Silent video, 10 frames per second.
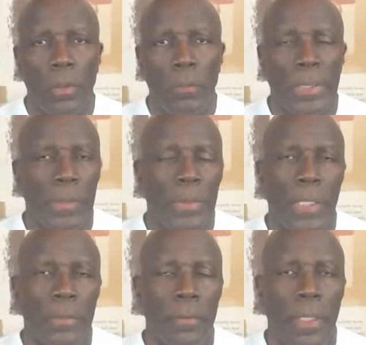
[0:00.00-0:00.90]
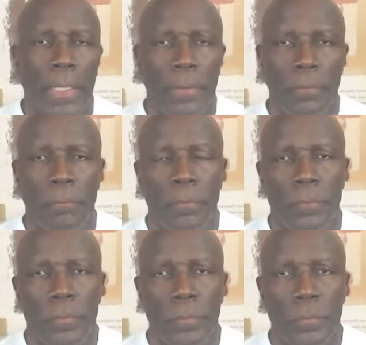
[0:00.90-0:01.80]
But I'm not crying.
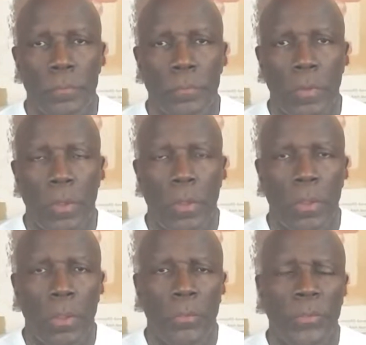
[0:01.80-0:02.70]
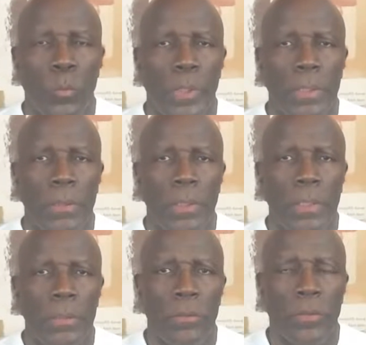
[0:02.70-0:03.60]
So what are the
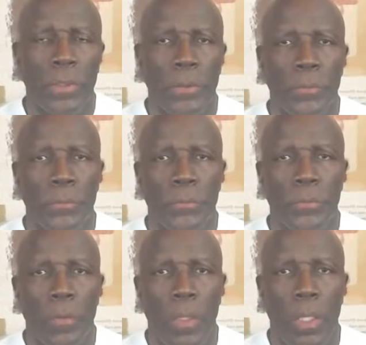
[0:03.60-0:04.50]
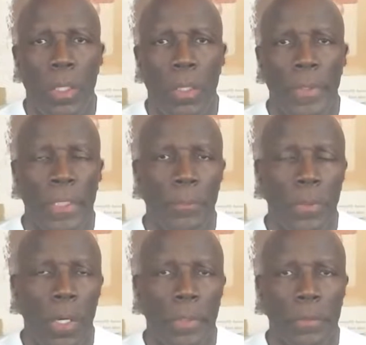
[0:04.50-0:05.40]
hidden tears that I'm
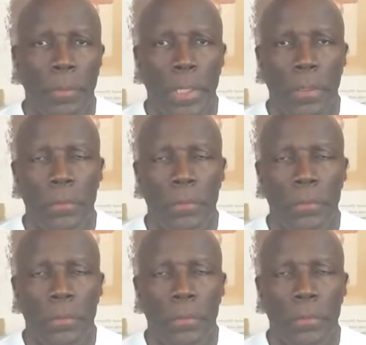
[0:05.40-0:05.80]
talking about?